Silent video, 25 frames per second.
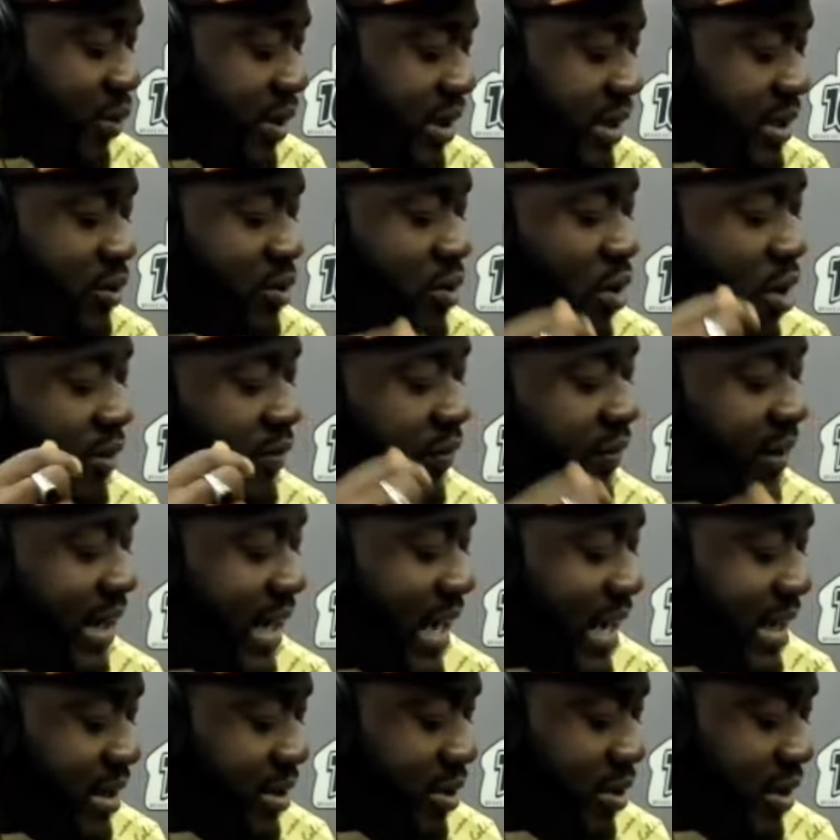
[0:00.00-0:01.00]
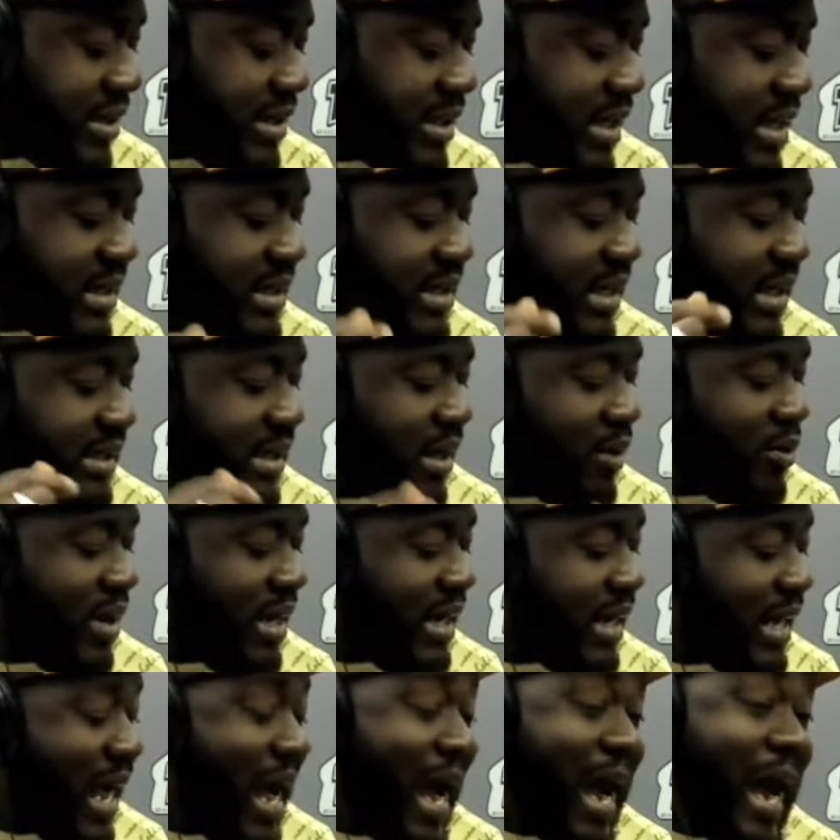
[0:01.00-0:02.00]
which Godfather and Dosty and Shatta
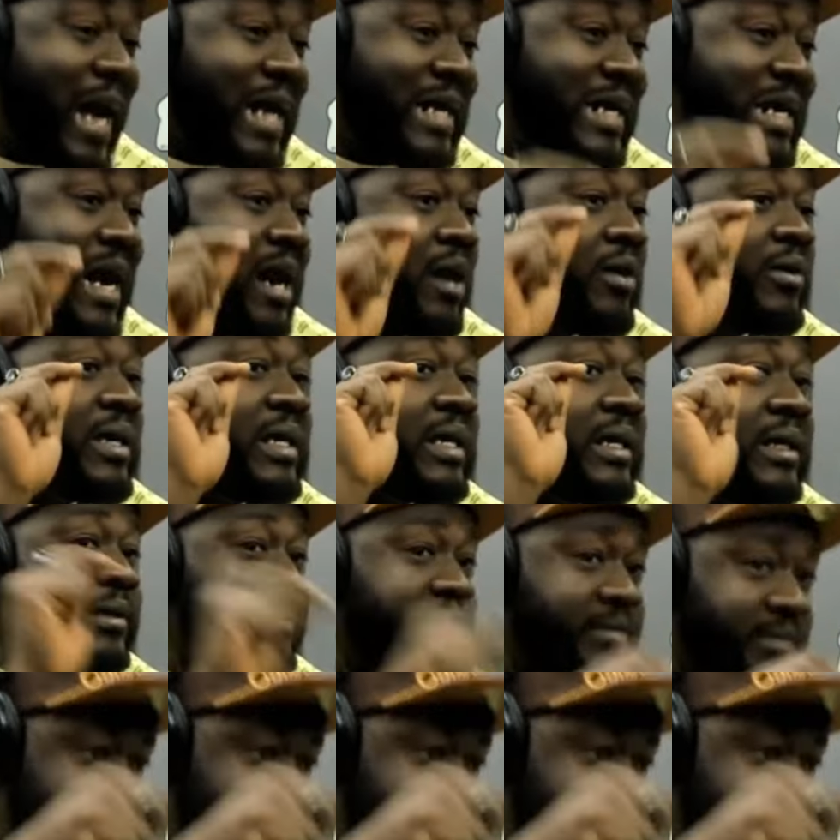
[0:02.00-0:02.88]
Wale are now in.